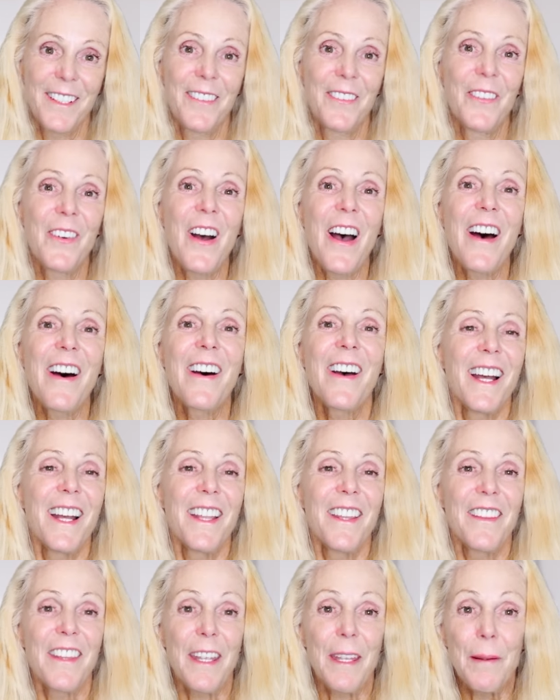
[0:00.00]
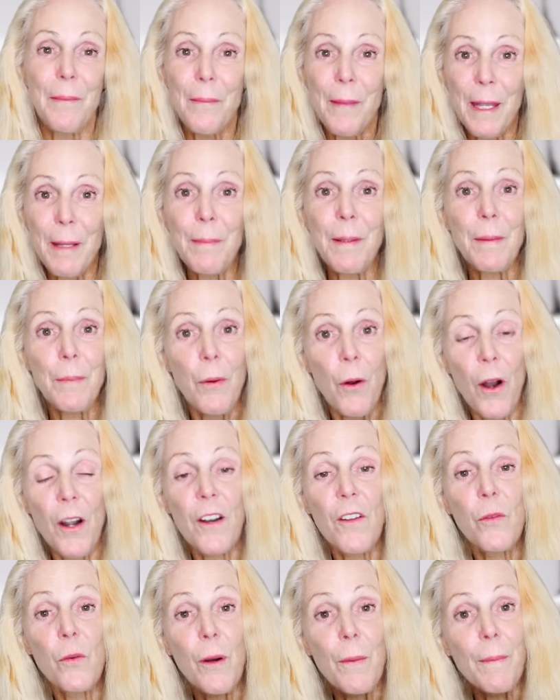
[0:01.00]
While they may be part
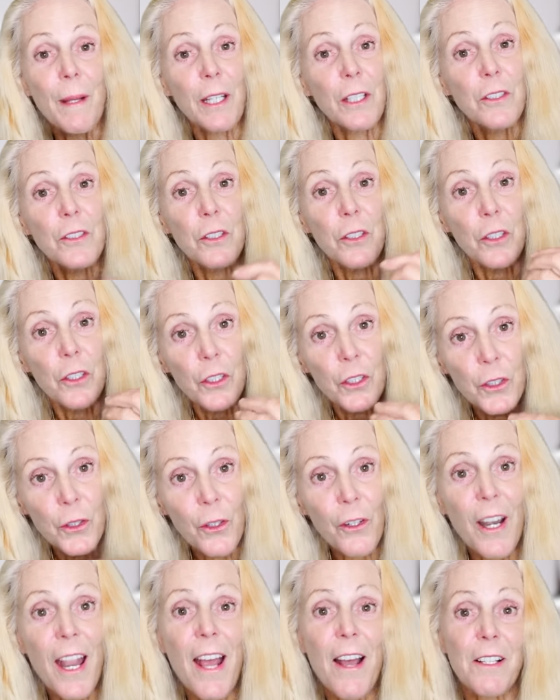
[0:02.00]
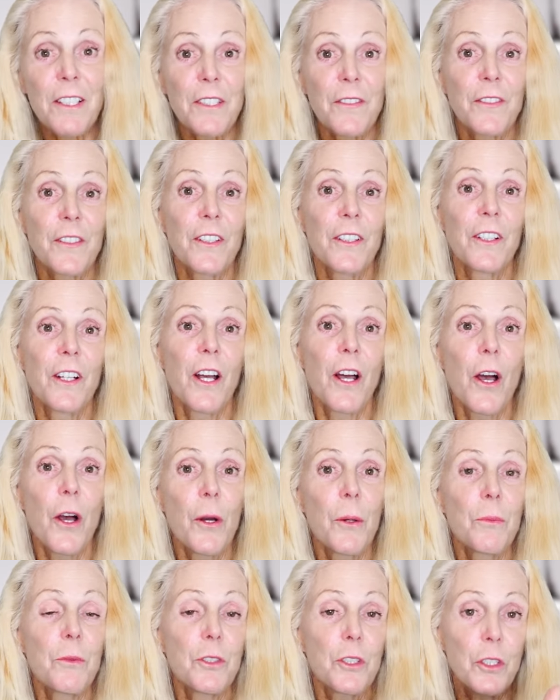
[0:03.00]
of what makes your house feel
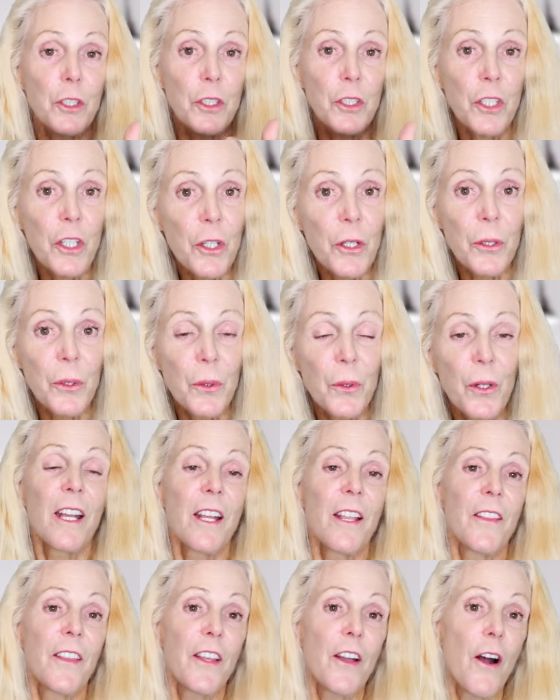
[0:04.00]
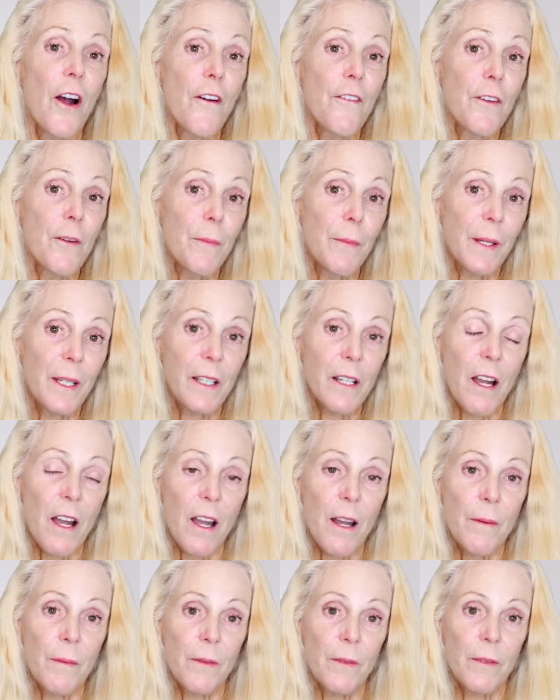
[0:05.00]
home to you, they often
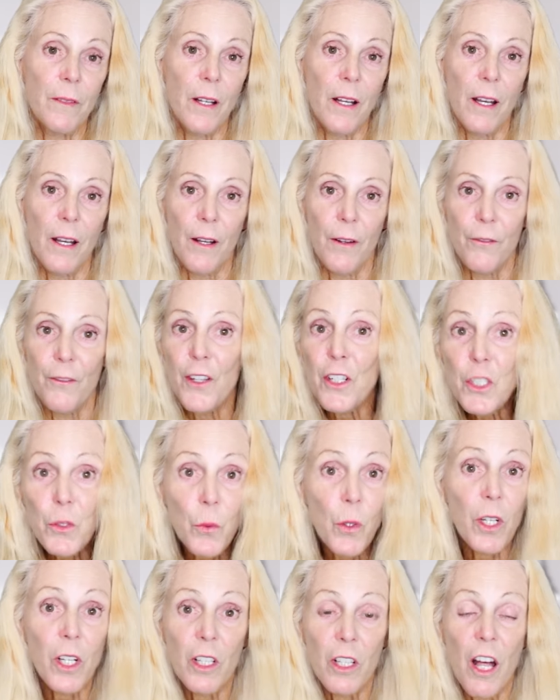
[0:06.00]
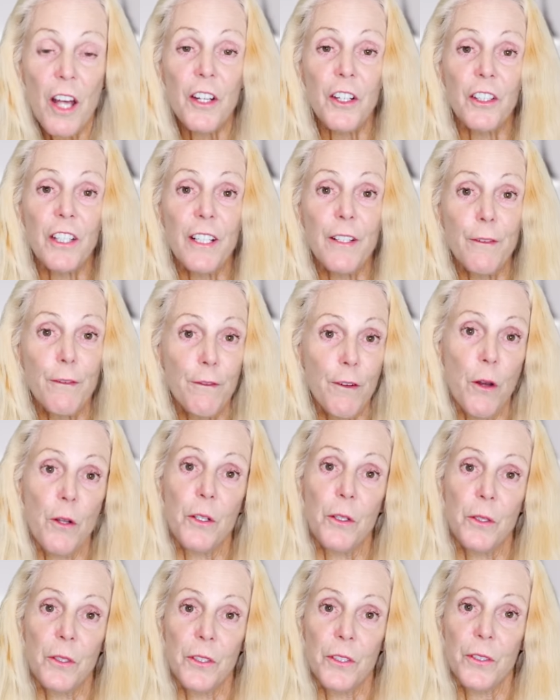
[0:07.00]
become visual clutter in
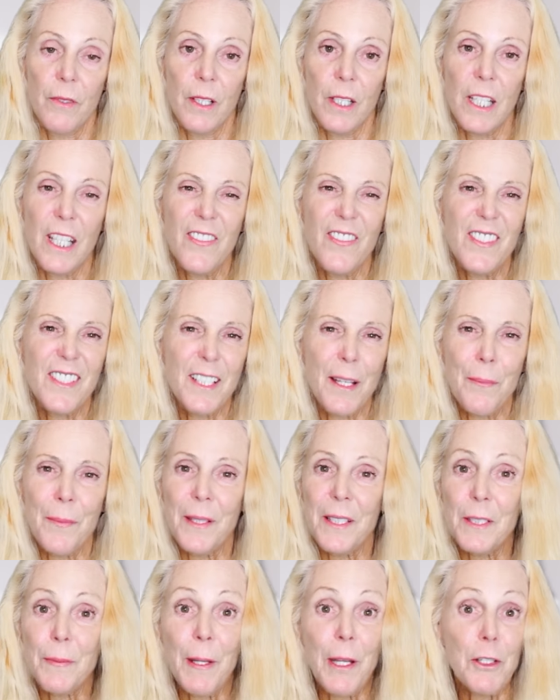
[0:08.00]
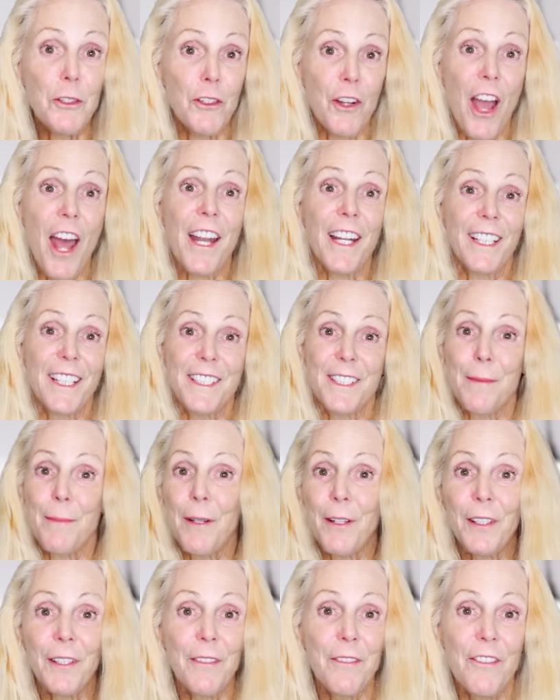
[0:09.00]
photos. Even something as patriotic as the
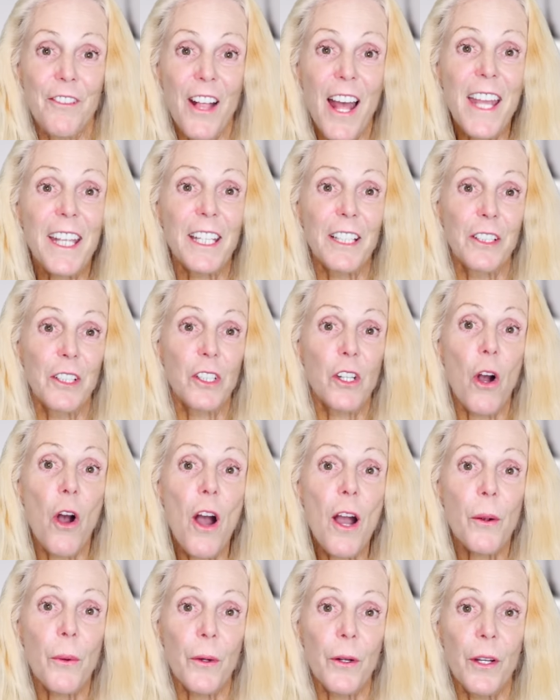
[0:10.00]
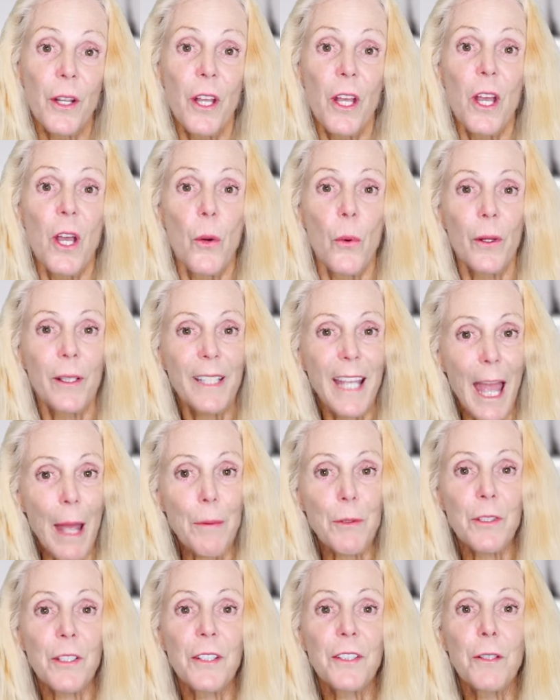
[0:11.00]
American flag can look awkward when
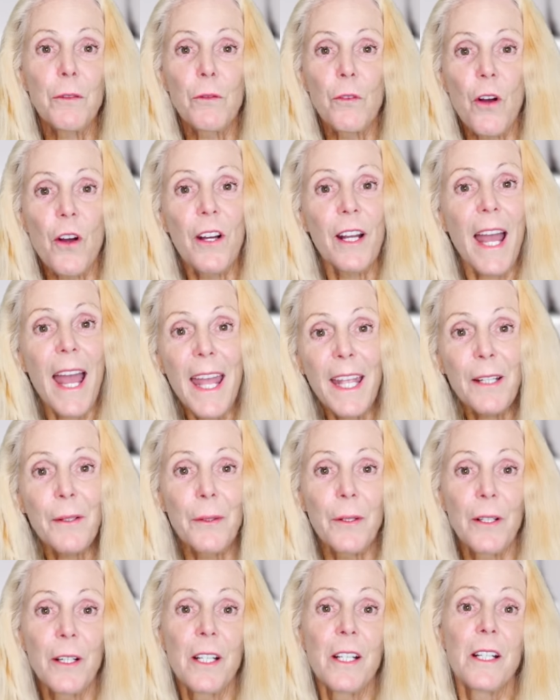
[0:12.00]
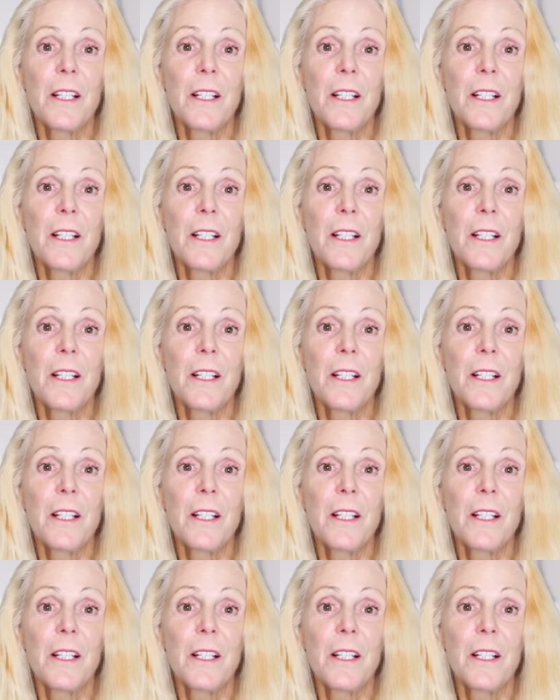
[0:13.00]
captured at the wrong angle.